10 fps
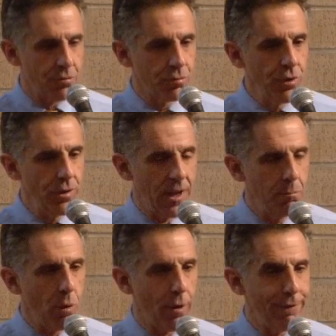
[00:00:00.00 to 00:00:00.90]
root and
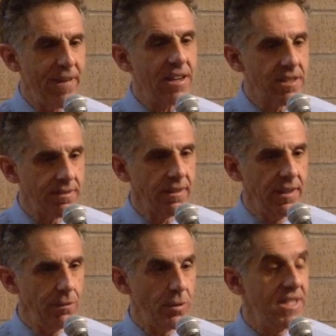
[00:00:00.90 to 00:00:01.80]
more
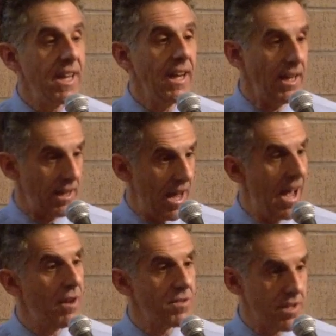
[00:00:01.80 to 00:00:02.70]
effectively retain
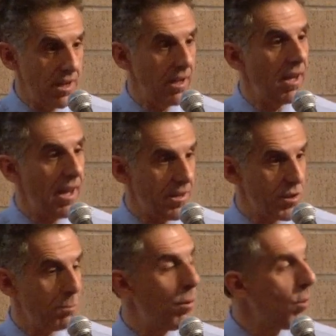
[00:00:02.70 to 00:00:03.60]
housing and
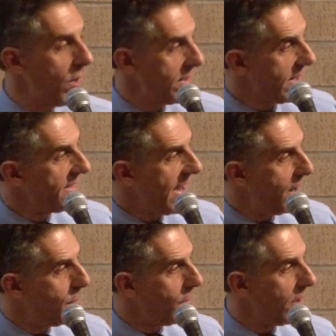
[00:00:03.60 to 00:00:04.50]
support that they
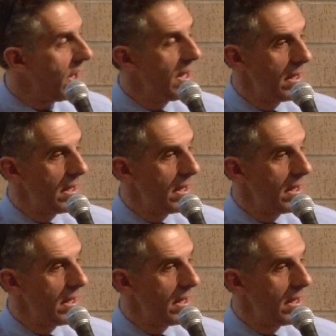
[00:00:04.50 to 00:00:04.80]
were